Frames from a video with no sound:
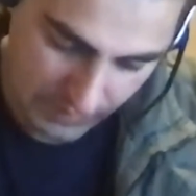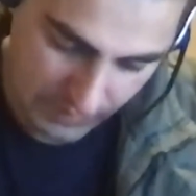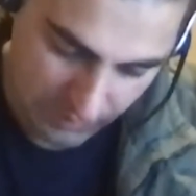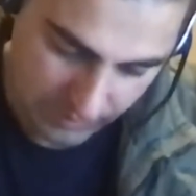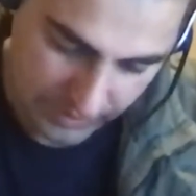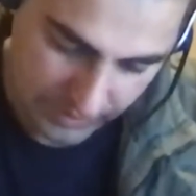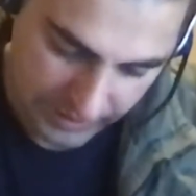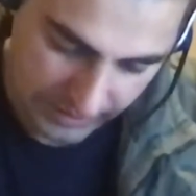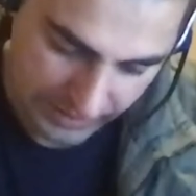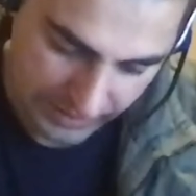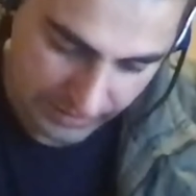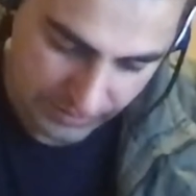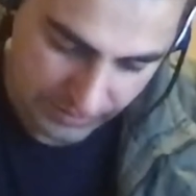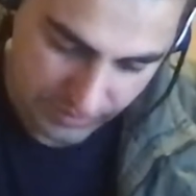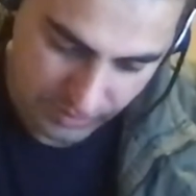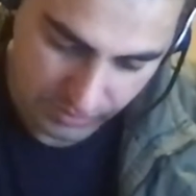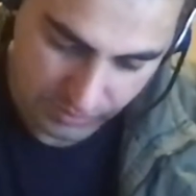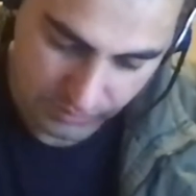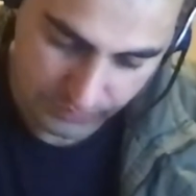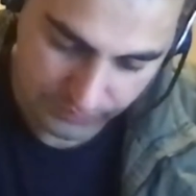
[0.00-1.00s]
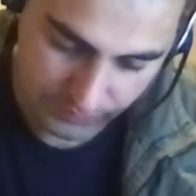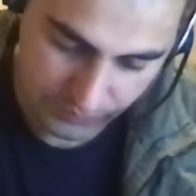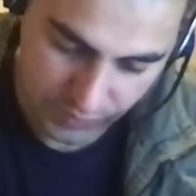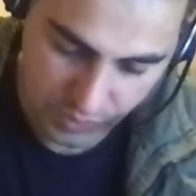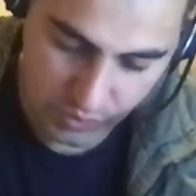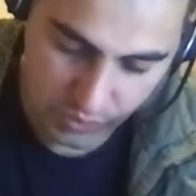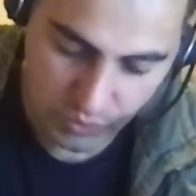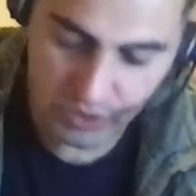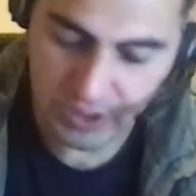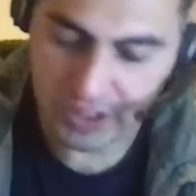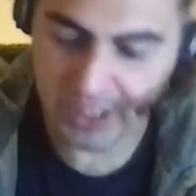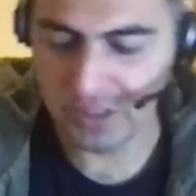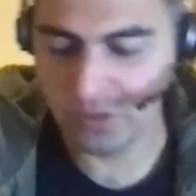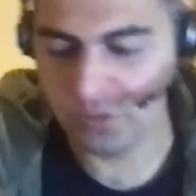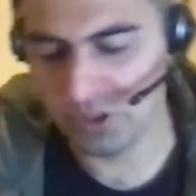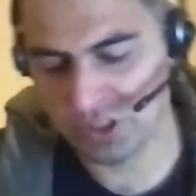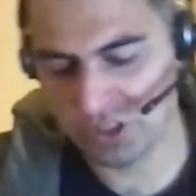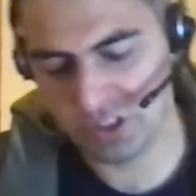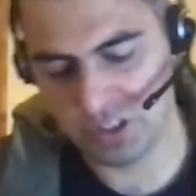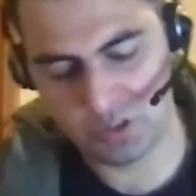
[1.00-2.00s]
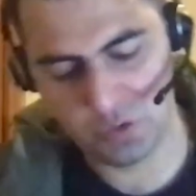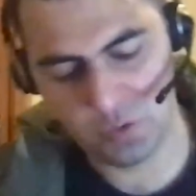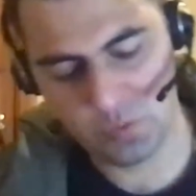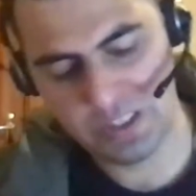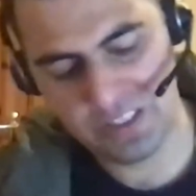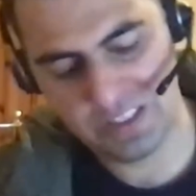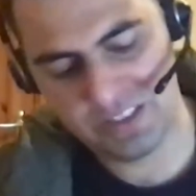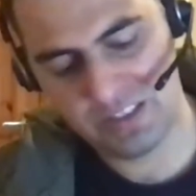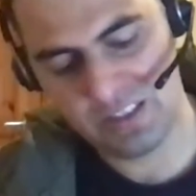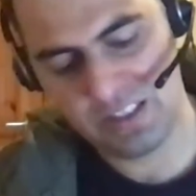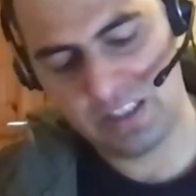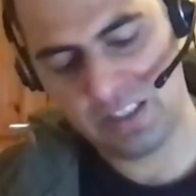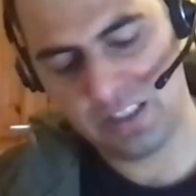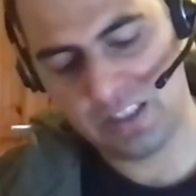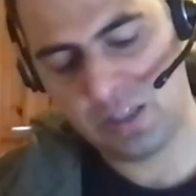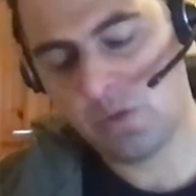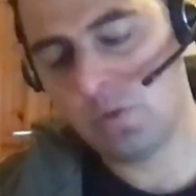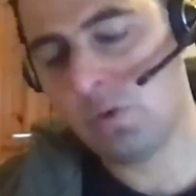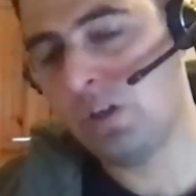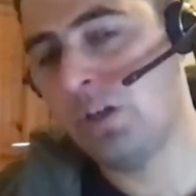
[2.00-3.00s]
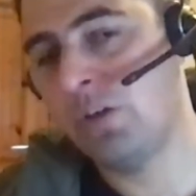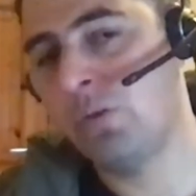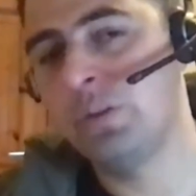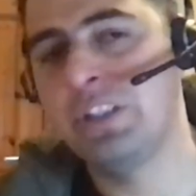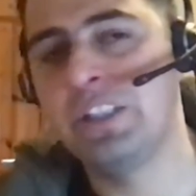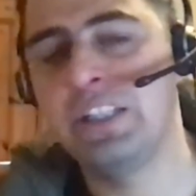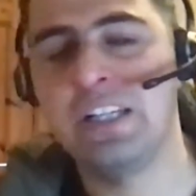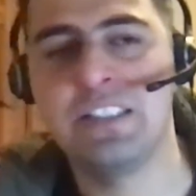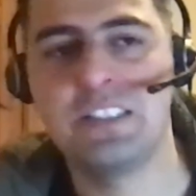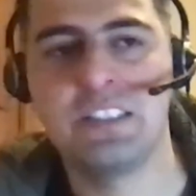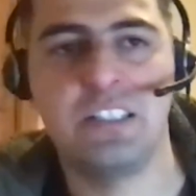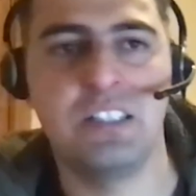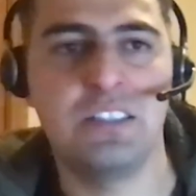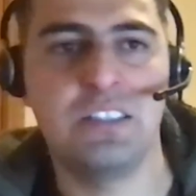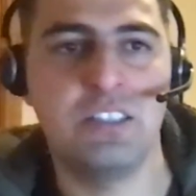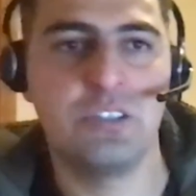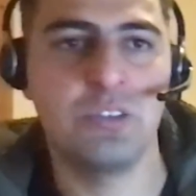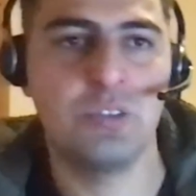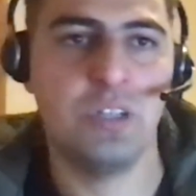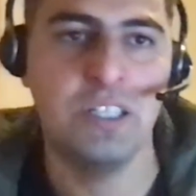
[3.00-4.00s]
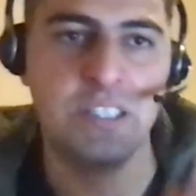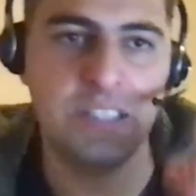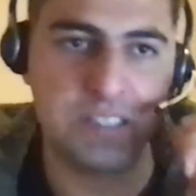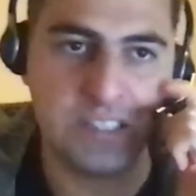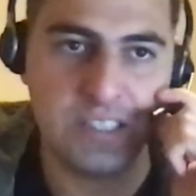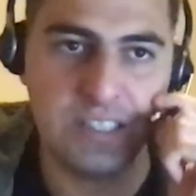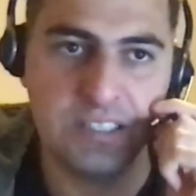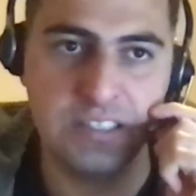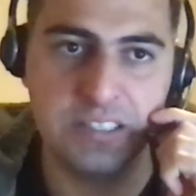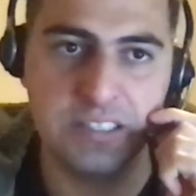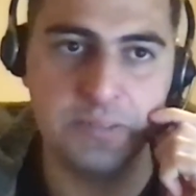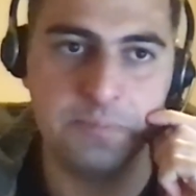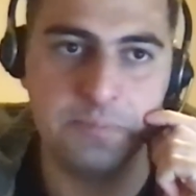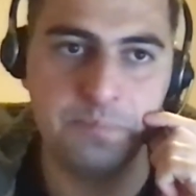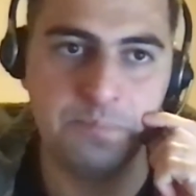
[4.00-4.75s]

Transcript: Okay, so two great questions. One is like, how did I start it? So I started,